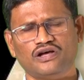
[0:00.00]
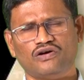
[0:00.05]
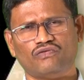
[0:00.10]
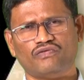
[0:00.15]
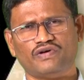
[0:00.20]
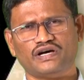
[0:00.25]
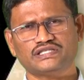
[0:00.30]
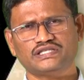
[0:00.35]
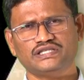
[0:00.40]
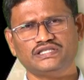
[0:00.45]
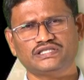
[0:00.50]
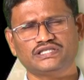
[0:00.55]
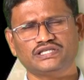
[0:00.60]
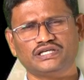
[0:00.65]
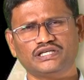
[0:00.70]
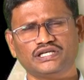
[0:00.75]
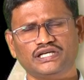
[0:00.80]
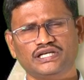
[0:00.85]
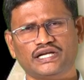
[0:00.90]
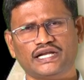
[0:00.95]
was
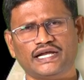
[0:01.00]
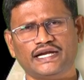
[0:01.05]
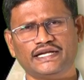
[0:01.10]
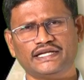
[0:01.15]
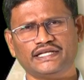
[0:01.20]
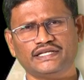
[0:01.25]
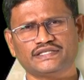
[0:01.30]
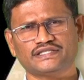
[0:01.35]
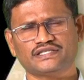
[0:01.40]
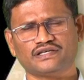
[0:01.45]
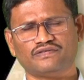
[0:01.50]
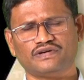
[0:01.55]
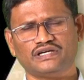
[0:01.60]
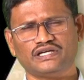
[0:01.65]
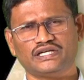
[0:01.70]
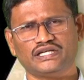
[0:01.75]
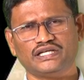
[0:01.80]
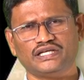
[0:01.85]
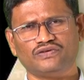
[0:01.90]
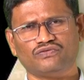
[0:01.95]
inserted in
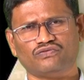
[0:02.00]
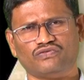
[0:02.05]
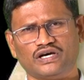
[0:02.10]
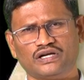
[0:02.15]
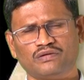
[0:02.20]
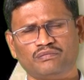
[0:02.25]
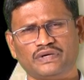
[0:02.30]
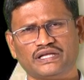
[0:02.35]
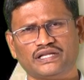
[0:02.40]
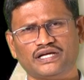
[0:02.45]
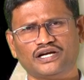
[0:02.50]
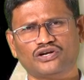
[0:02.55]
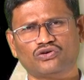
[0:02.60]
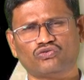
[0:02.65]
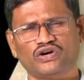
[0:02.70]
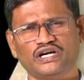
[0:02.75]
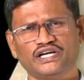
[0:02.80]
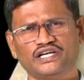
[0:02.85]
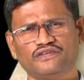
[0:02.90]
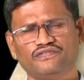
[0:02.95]
1971 by the
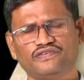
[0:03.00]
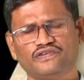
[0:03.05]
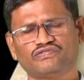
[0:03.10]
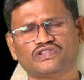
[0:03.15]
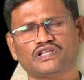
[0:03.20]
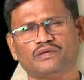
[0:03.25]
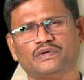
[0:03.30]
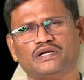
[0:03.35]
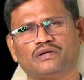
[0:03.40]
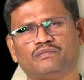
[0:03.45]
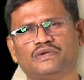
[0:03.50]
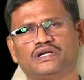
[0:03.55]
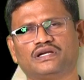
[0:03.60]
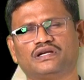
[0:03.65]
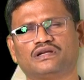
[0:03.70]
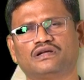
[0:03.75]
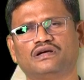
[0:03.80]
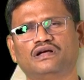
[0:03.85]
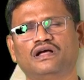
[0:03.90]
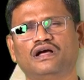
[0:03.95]
25th Amendment.
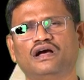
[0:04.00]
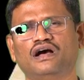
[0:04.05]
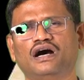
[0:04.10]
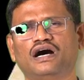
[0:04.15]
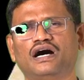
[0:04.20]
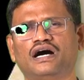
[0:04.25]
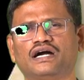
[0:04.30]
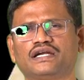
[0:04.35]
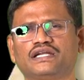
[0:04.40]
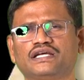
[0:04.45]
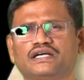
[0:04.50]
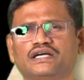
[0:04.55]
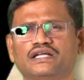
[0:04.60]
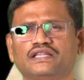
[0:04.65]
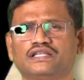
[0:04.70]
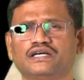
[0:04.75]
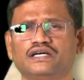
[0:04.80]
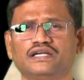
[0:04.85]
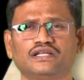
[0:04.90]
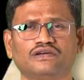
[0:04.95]
Article
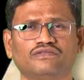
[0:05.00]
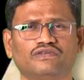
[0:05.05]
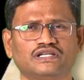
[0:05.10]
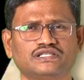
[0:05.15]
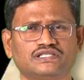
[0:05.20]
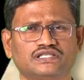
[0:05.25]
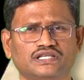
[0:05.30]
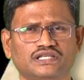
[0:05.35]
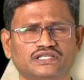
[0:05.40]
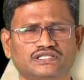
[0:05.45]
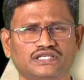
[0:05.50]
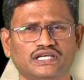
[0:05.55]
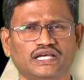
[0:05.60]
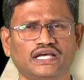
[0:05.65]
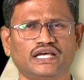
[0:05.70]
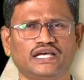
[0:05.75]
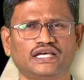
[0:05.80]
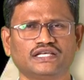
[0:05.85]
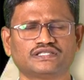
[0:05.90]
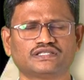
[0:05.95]
31C
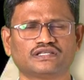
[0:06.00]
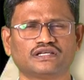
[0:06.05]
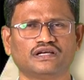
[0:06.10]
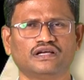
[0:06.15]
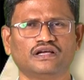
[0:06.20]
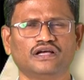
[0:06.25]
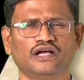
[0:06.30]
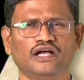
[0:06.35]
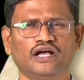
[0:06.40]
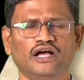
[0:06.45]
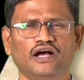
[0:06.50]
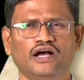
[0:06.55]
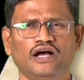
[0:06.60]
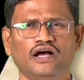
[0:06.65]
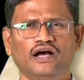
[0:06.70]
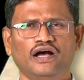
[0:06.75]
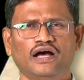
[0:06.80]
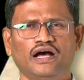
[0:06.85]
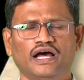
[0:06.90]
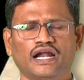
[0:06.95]
says,
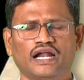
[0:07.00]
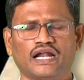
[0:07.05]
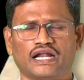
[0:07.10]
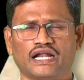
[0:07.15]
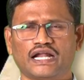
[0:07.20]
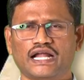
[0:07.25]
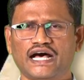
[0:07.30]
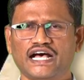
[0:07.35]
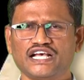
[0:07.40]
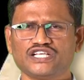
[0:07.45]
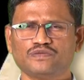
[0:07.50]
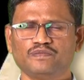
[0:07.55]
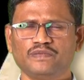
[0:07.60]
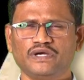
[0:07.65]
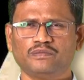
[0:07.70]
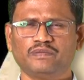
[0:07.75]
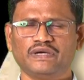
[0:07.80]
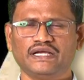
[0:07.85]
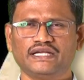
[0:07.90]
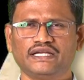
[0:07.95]
laws
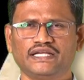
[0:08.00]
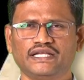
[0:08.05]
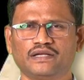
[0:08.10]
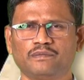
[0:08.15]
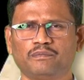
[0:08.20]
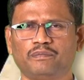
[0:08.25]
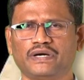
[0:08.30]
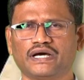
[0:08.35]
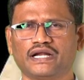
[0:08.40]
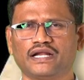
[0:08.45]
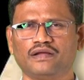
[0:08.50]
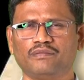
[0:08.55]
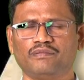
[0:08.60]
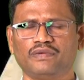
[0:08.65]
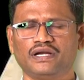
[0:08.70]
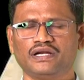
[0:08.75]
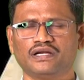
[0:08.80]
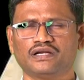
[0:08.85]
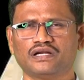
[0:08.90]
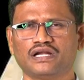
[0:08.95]
made by Indian
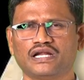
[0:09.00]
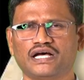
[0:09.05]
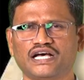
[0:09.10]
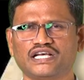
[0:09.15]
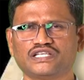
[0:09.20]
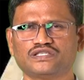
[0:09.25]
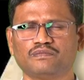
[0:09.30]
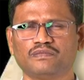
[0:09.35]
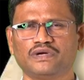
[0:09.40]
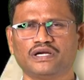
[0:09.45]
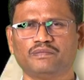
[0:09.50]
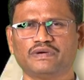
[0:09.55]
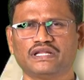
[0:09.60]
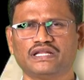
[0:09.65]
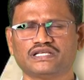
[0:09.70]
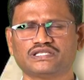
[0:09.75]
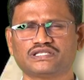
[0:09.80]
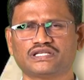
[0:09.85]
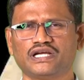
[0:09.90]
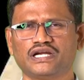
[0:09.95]
Parliament, laws made by the
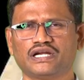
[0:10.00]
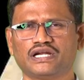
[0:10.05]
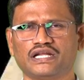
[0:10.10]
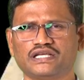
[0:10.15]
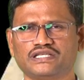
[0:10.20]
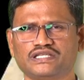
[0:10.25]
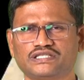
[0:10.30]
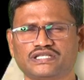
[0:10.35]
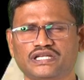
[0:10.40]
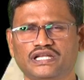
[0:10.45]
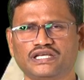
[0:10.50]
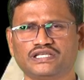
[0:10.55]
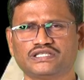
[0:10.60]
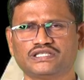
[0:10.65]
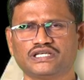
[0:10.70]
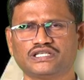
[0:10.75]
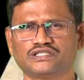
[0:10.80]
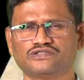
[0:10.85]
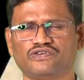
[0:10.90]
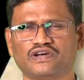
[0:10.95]
state
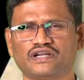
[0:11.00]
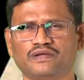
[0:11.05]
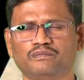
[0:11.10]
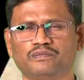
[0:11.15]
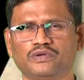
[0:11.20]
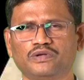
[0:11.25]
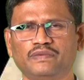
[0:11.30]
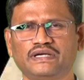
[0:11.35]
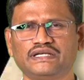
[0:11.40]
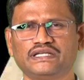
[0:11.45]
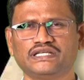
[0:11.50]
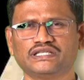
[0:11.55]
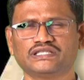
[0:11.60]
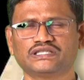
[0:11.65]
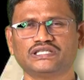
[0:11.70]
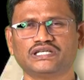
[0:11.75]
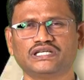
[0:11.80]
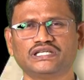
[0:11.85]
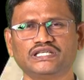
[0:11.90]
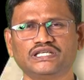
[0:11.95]
legislatures for implementing
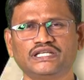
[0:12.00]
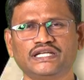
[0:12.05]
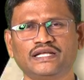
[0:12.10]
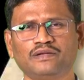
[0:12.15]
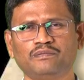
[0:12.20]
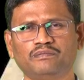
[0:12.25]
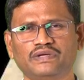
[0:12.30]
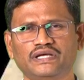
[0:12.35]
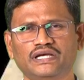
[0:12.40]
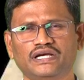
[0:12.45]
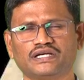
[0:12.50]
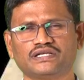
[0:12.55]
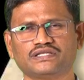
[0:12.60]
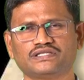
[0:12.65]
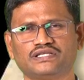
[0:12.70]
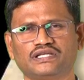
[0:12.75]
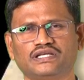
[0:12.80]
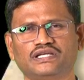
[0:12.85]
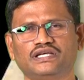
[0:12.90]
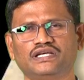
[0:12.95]
39B and
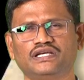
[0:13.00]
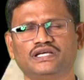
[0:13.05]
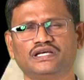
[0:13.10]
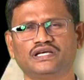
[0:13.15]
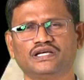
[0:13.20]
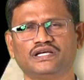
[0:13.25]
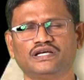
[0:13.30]
C